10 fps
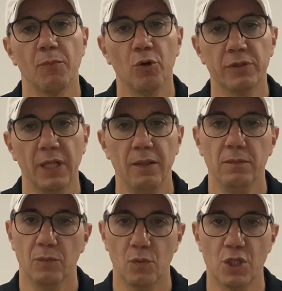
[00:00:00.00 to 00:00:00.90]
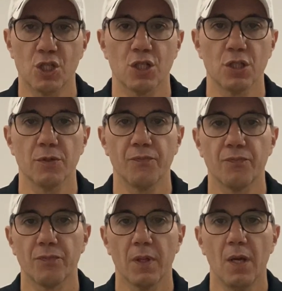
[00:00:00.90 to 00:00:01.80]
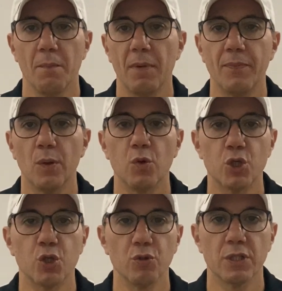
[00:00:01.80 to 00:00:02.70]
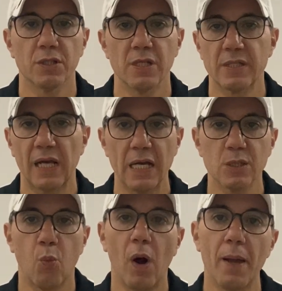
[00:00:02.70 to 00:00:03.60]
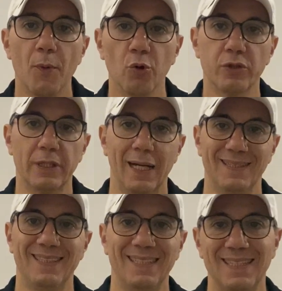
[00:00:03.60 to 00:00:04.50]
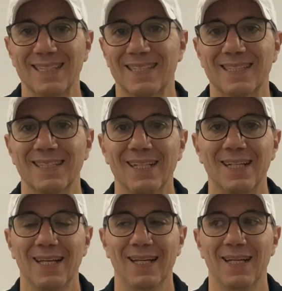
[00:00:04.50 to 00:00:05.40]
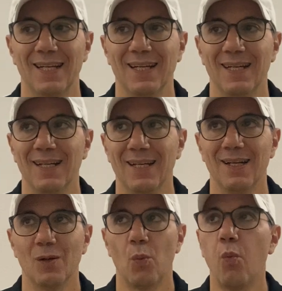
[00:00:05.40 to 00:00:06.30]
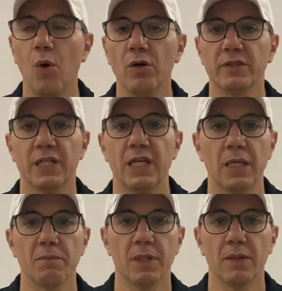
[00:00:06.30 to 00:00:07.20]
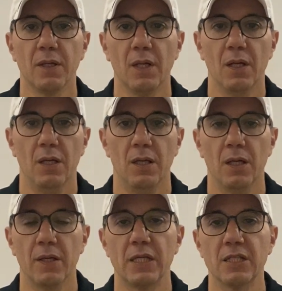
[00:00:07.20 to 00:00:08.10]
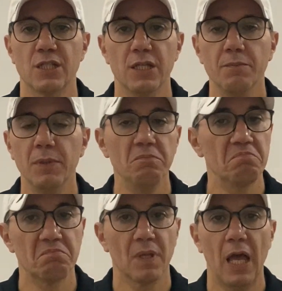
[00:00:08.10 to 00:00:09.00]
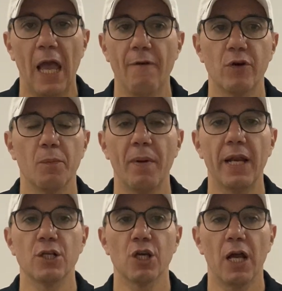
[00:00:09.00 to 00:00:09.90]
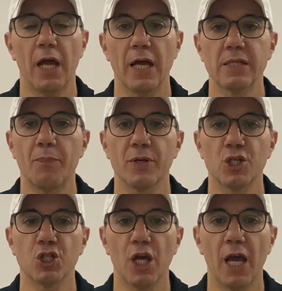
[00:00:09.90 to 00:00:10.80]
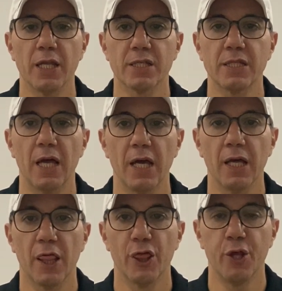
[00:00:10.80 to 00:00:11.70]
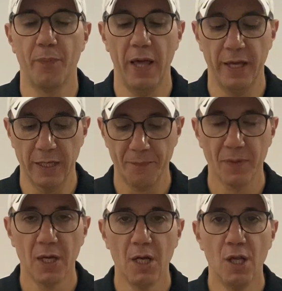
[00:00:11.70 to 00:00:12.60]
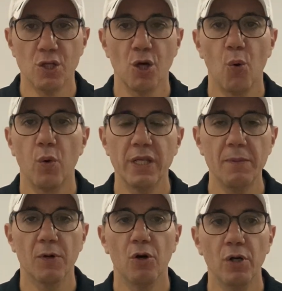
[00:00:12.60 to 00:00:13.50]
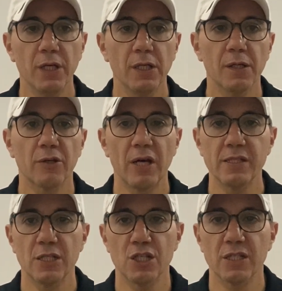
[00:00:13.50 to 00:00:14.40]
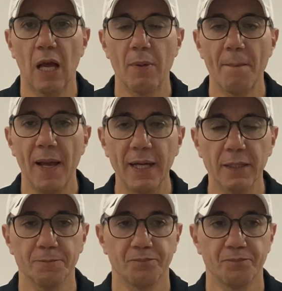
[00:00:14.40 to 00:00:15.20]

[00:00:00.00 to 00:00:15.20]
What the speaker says: Motta, which maybe we should discuss why Motta didn't want him in the team. Every manager has appreciated the player. So with him going, Krasic is coming back.